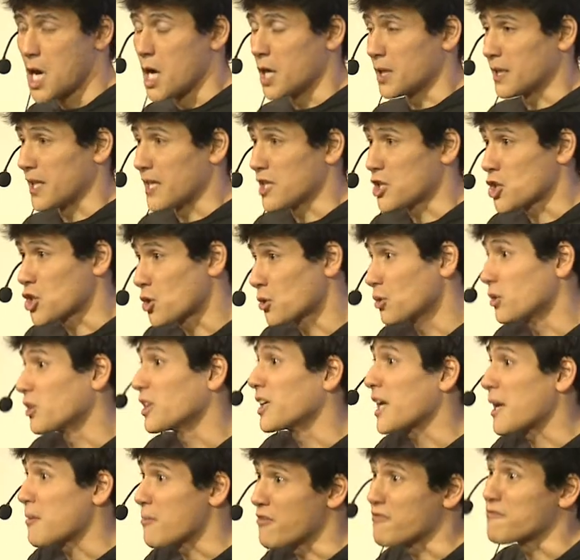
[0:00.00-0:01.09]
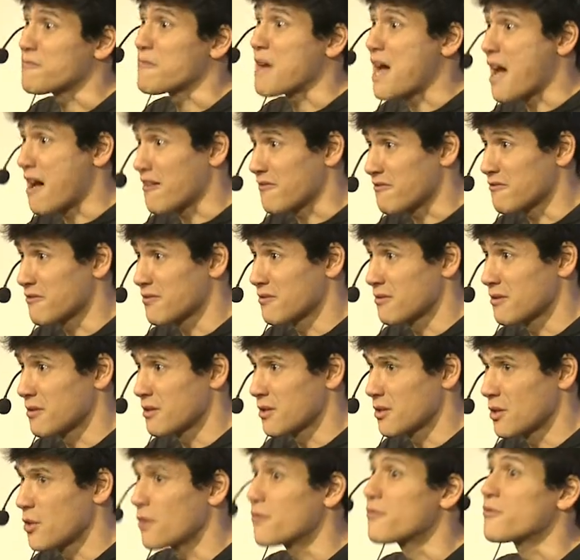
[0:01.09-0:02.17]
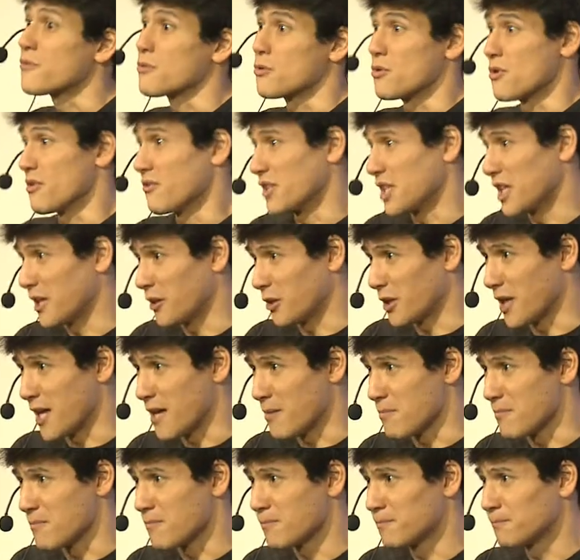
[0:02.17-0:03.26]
and I show the game of math through a video game.